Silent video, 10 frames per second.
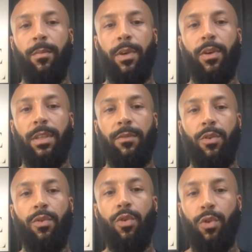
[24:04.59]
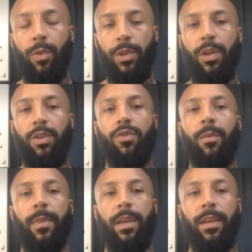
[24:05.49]
Because if you knew you was gonna
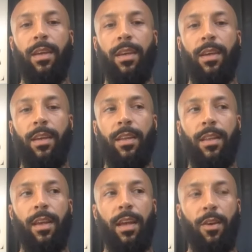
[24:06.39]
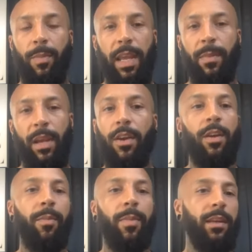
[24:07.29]
drop me and not play me, I could
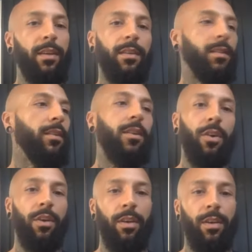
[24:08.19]
have been gone.